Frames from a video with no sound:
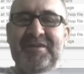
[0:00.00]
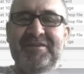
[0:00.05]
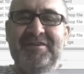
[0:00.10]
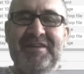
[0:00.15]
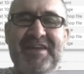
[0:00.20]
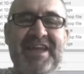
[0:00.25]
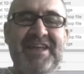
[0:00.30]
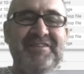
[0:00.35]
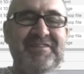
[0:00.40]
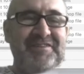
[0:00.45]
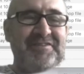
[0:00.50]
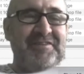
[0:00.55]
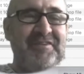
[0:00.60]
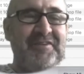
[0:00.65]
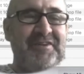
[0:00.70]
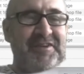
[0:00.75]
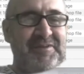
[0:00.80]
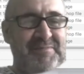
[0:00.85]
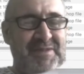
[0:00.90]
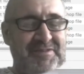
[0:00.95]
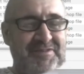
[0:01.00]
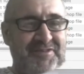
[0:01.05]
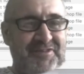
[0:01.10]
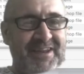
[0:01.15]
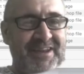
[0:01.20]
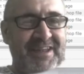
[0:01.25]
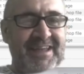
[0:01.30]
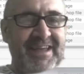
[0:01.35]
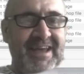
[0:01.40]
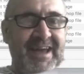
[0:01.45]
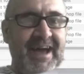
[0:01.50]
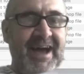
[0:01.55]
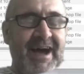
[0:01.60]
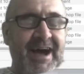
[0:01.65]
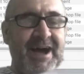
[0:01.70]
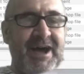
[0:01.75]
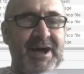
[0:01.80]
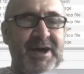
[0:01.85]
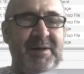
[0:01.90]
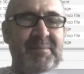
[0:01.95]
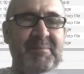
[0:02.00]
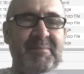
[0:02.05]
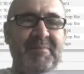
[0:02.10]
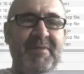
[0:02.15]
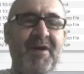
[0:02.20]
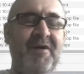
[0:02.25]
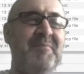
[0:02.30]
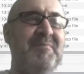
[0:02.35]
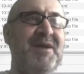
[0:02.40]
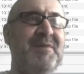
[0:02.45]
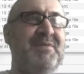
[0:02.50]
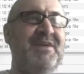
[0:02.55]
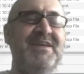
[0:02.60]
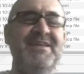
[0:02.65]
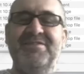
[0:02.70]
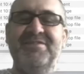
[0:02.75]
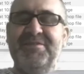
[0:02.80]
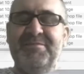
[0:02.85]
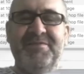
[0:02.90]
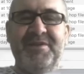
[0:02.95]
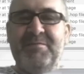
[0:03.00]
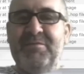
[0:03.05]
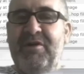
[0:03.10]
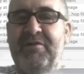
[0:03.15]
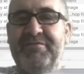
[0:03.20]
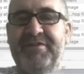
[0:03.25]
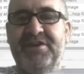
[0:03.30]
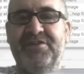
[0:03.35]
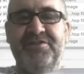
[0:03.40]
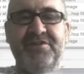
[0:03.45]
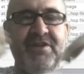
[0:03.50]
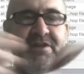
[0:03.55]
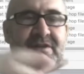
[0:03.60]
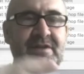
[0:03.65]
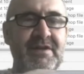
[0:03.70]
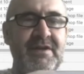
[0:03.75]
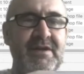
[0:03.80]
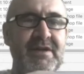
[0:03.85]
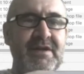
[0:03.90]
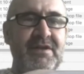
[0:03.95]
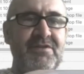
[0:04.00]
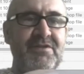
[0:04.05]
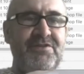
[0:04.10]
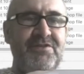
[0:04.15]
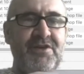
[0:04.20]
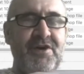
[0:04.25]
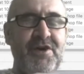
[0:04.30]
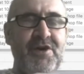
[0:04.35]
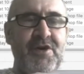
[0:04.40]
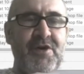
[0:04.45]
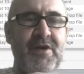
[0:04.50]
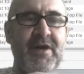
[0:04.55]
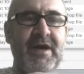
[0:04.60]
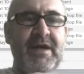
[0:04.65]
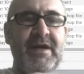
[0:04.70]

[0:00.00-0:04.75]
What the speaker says: nature documentary, or maybe something more fictional. So